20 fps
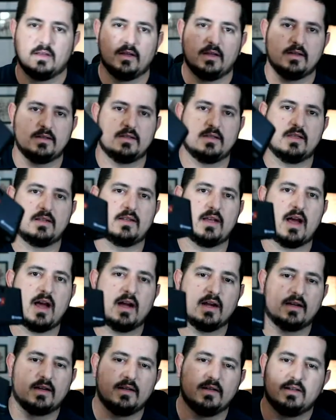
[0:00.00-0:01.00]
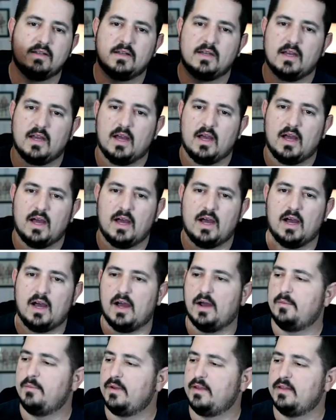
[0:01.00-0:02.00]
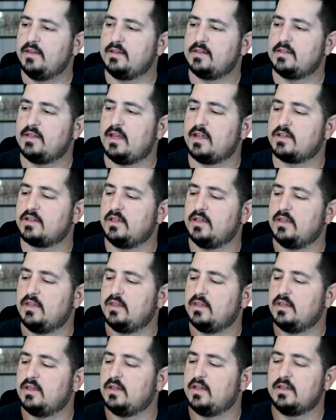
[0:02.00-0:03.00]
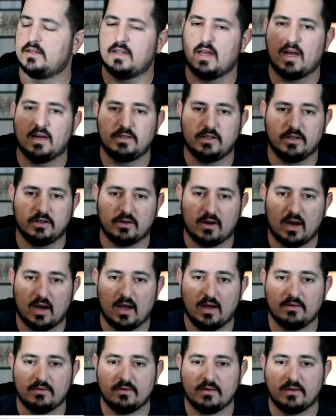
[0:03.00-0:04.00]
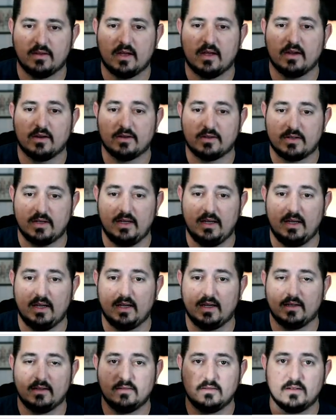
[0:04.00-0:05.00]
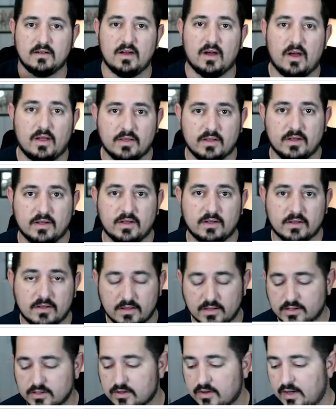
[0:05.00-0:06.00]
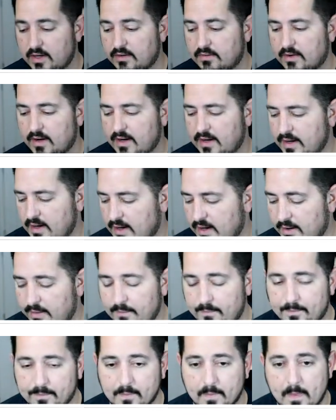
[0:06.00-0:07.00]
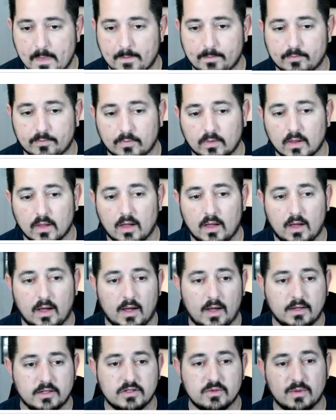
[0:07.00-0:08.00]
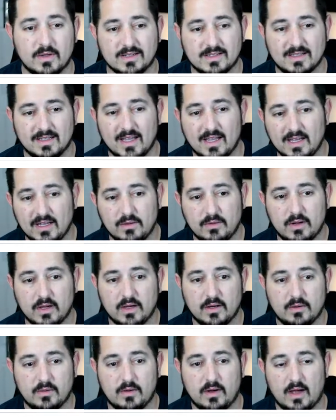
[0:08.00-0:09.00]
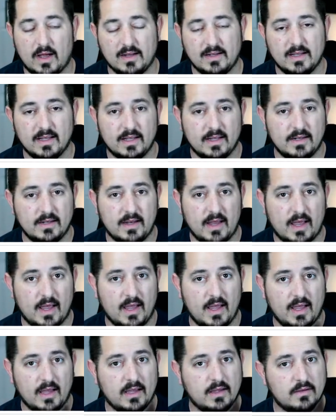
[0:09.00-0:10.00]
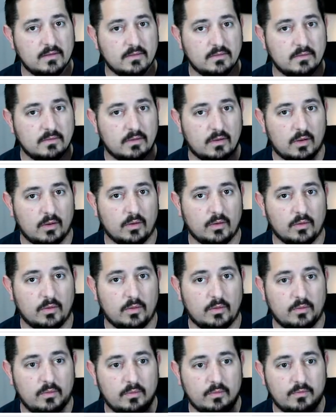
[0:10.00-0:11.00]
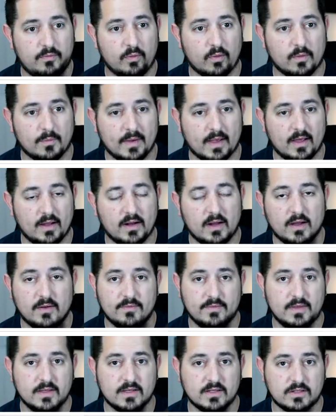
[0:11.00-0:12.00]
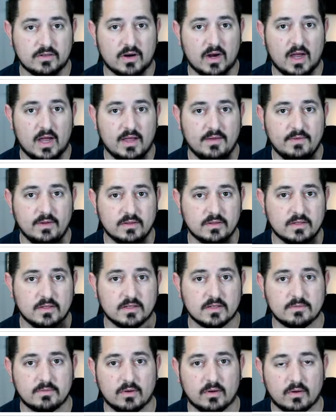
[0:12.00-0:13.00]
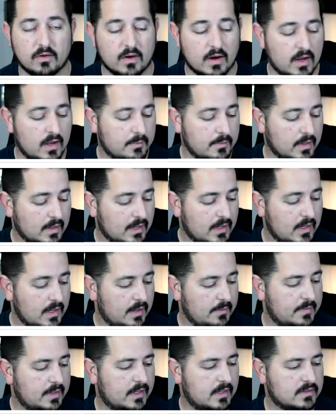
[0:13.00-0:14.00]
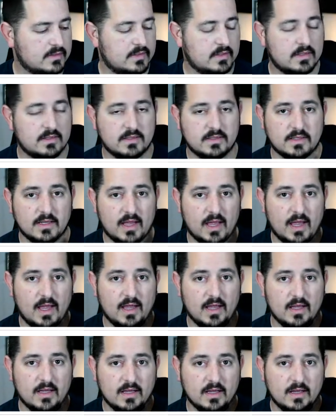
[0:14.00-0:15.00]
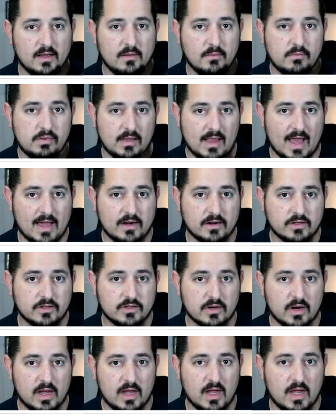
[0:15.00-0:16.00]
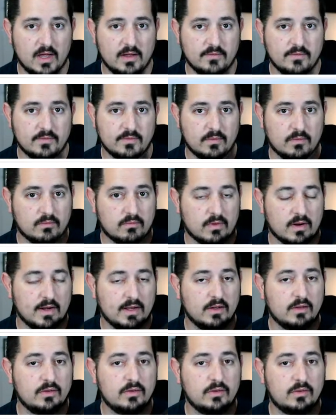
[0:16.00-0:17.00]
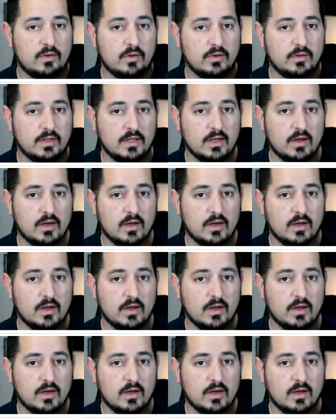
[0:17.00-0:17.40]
This is the dock, and this is actually the Hitachi drive that you're seeing on the screen right now. Just want to let you know, I did a whole format of this drive using this program, and because this is a platter drive running only